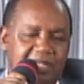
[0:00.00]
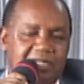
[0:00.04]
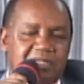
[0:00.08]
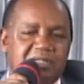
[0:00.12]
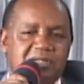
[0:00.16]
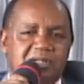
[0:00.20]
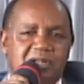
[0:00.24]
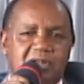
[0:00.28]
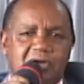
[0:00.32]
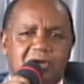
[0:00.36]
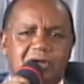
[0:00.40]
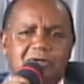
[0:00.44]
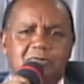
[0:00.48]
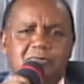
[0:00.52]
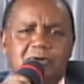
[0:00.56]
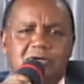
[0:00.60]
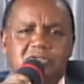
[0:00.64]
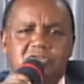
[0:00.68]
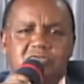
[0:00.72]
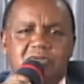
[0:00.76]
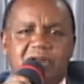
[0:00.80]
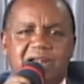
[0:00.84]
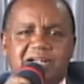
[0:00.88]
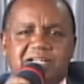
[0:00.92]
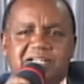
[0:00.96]
Lord
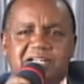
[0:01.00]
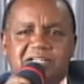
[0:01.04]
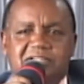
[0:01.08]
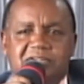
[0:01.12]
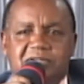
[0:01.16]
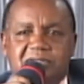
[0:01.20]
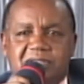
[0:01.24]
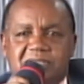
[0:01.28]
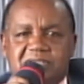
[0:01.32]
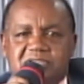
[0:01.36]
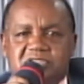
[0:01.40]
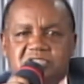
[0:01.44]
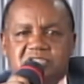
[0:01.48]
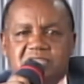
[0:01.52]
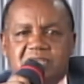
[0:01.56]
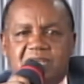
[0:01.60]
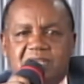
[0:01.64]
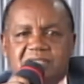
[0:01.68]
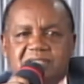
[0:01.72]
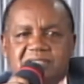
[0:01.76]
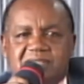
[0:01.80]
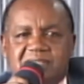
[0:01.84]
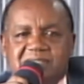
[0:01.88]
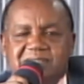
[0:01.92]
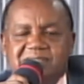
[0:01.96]
was writing to this
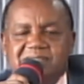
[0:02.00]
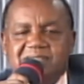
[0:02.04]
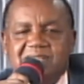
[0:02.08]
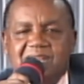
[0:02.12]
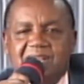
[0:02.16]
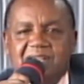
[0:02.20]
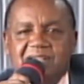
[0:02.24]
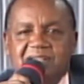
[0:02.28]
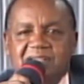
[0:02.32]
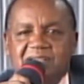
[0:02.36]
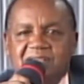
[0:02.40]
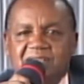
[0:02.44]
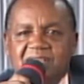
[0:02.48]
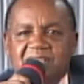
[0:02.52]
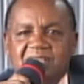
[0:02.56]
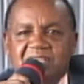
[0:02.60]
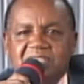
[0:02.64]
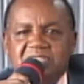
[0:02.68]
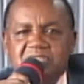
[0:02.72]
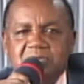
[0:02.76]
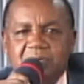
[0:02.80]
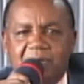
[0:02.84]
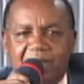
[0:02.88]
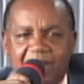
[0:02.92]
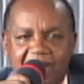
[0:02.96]
church and saying,
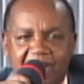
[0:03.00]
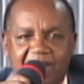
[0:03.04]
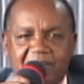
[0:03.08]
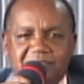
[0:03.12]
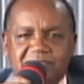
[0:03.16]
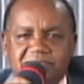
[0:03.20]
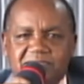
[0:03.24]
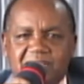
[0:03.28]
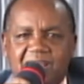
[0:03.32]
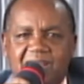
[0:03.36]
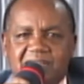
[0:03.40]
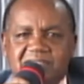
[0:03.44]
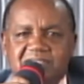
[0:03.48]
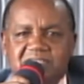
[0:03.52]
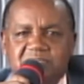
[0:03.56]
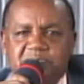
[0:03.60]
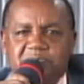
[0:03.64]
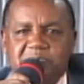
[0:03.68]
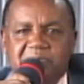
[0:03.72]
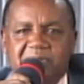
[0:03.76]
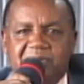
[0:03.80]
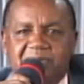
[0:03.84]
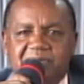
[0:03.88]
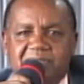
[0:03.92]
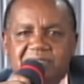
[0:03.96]
you have that
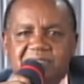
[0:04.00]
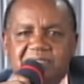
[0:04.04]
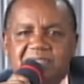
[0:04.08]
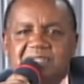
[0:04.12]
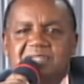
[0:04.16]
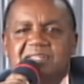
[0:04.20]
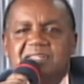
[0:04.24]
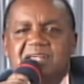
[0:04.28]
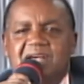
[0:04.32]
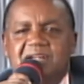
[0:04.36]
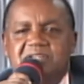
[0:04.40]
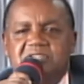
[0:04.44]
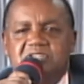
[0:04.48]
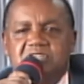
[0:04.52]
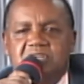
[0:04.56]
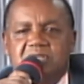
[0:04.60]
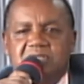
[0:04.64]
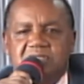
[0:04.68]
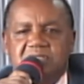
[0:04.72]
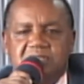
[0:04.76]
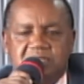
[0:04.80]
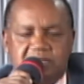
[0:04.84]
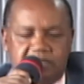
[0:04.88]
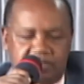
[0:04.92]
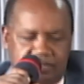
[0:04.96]
spirit in that
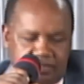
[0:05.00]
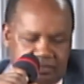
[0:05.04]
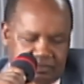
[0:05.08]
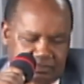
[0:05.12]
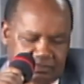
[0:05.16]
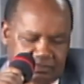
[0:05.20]
church.